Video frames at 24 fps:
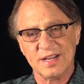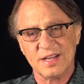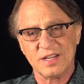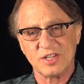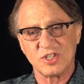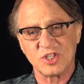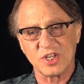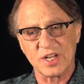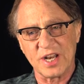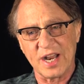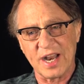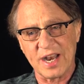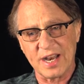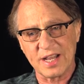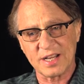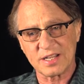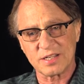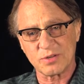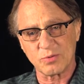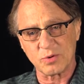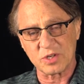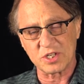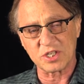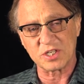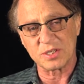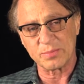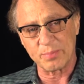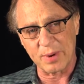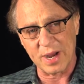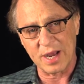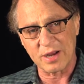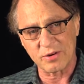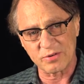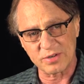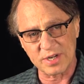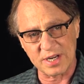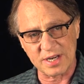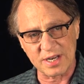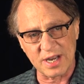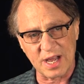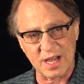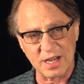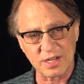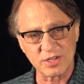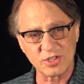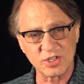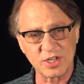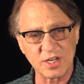genetics, which is
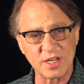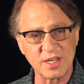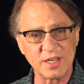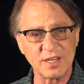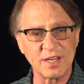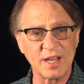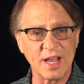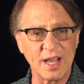biotechnology,